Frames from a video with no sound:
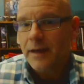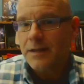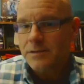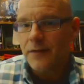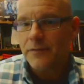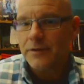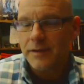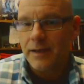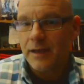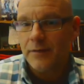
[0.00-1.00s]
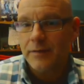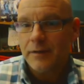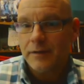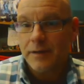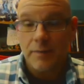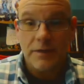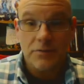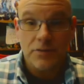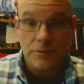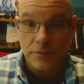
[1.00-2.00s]
it's tougher to game. My
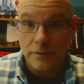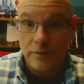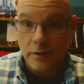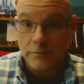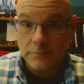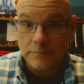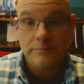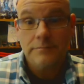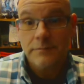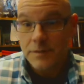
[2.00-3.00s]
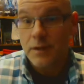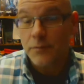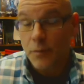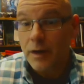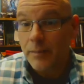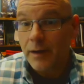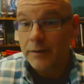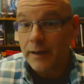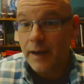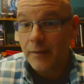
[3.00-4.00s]
children are grown, so I don't have to worry
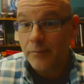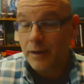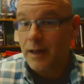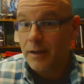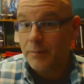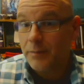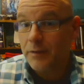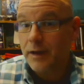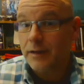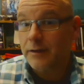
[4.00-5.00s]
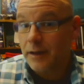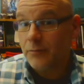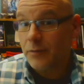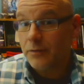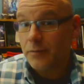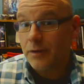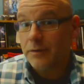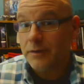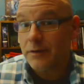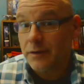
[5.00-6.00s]
about that. But a lot of the people that I could game with, well,
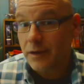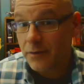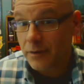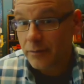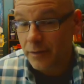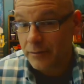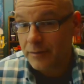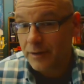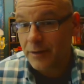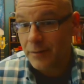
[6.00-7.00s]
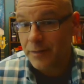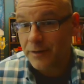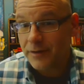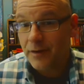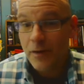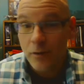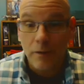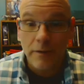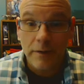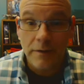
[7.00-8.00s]
their kids aren't grown and they're busy,
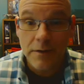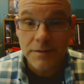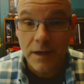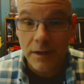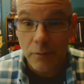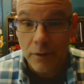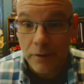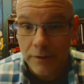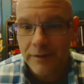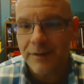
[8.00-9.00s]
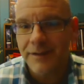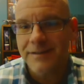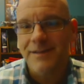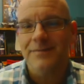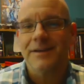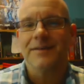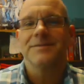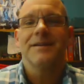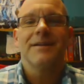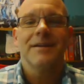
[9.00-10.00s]
or they're on the other side of the world
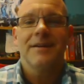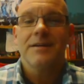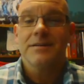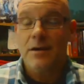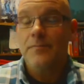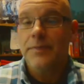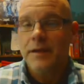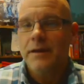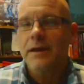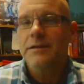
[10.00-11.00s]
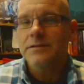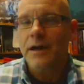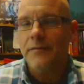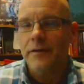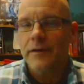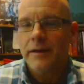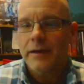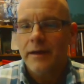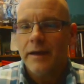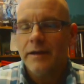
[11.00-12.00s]
sometimes. So it's tougher.
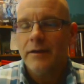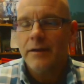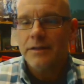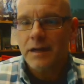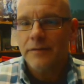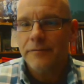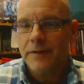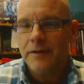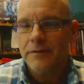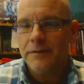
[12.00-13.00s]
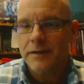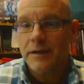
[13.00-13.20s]
And I found,